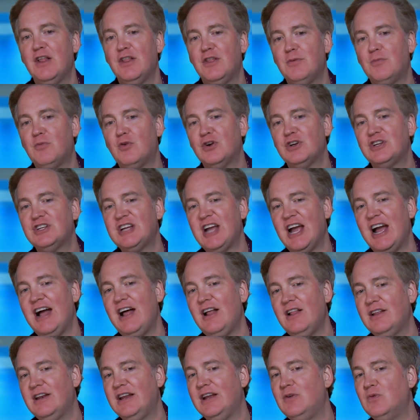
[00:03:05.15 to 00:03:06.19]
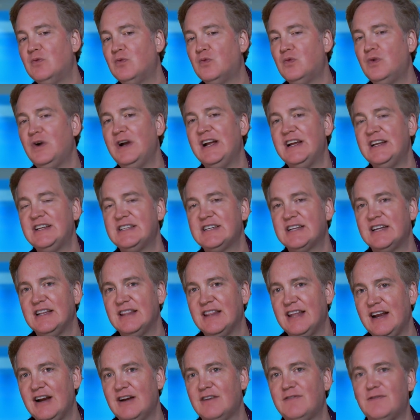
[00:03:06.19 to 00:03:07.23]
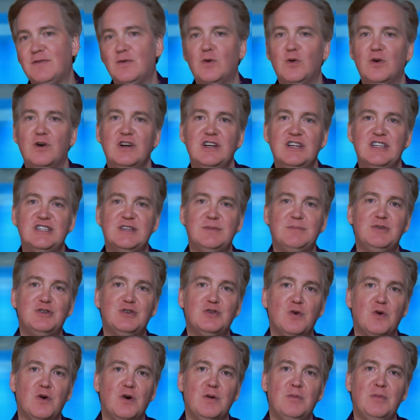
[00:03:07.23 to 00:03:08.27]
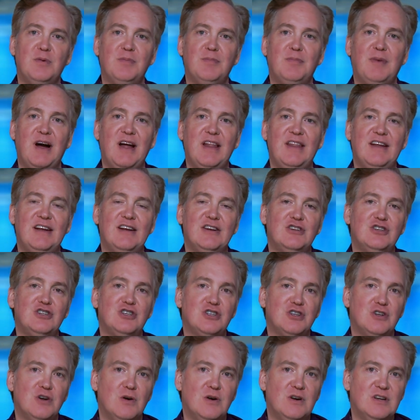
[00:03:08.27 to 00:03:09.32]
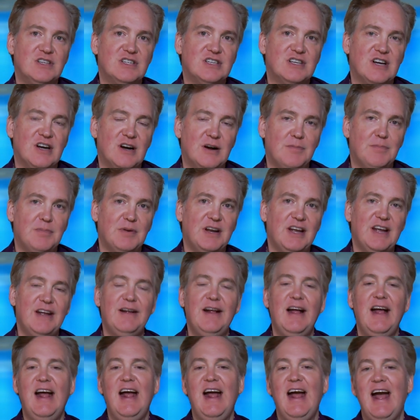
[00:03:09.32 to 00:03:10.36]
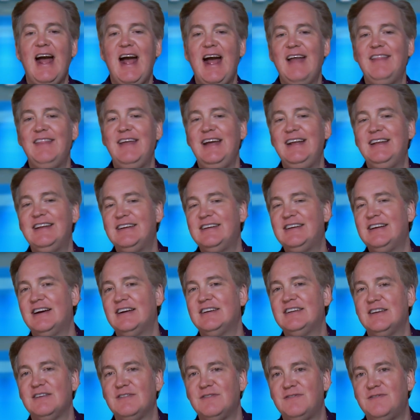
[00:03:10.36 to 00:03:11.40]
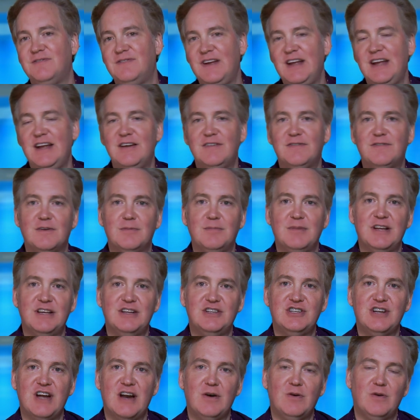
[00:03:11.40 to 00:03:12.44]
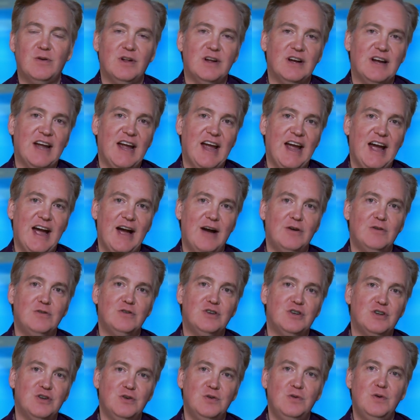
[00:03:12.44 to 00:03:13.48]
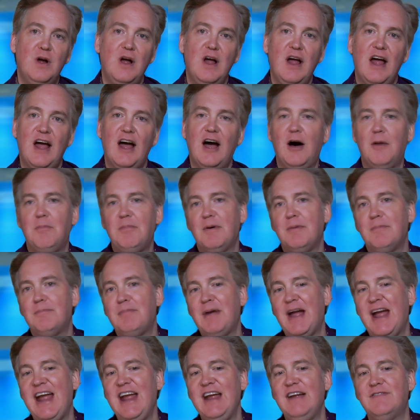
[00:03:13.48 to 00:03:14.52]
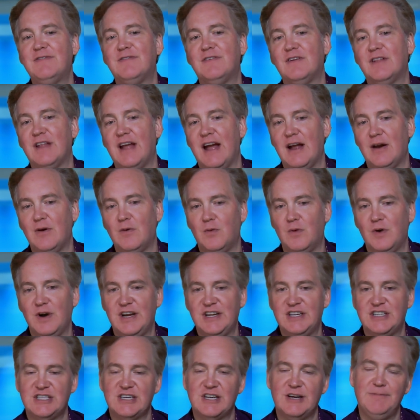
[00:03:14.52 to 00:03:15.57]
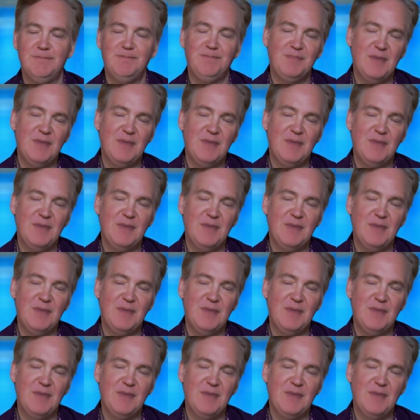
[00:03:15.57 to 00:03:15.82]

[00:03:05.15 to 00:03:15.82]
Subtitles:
The mortality risk, therefore, is absorbed by the insurance company, and they deduct a fee from the general account to help pay for that risk.